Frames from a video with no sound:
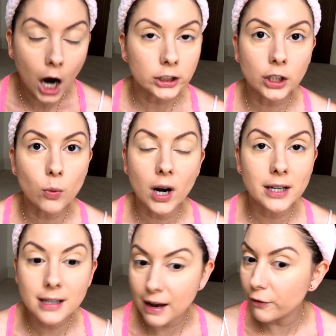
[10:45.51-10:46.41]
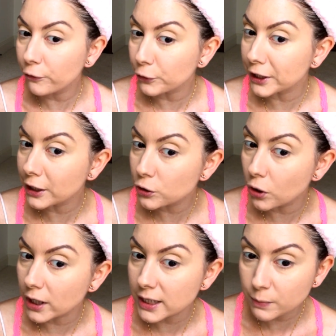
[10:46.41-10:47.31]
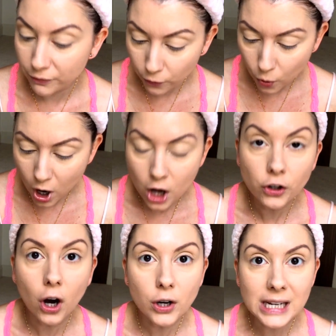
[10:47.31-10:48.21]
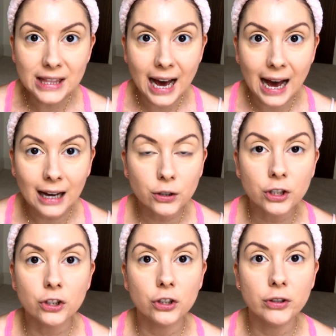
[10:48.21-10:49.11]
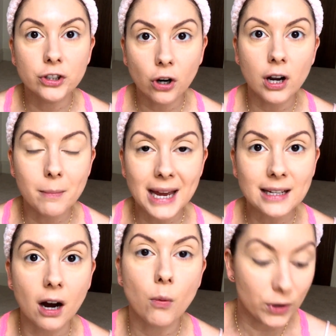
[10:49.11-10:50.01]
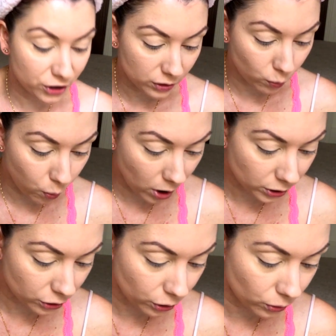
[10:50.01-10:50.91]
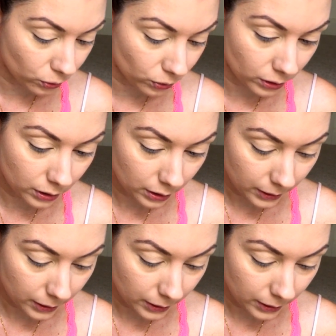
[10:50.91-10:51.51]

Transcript: I don't know why I never freaking tried this before. Not only that, you can do your entire makeup with just one tool.